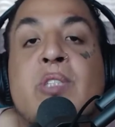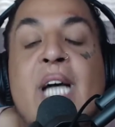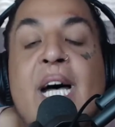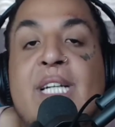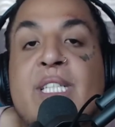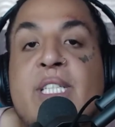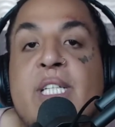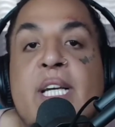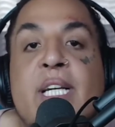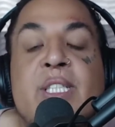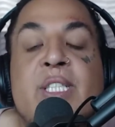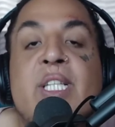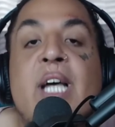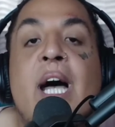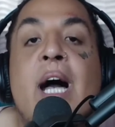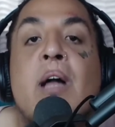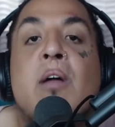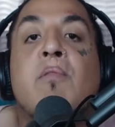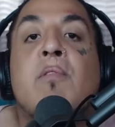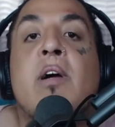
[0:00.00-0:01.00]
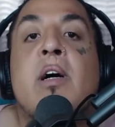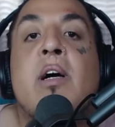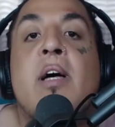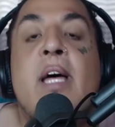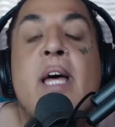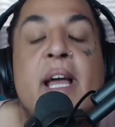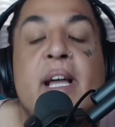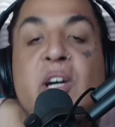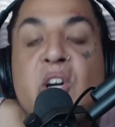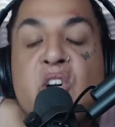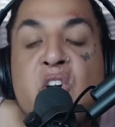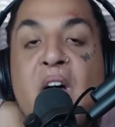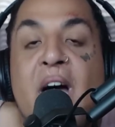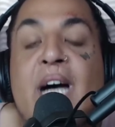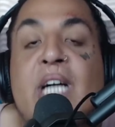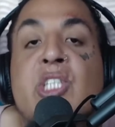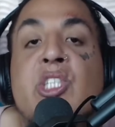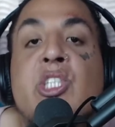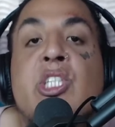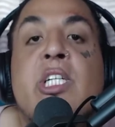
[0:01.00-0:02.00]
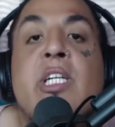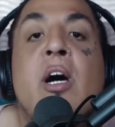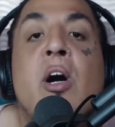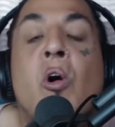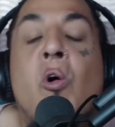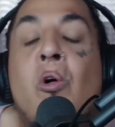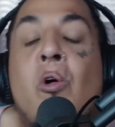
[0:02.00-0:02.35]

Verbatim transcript: Sasuke, and Sakura and Kakashi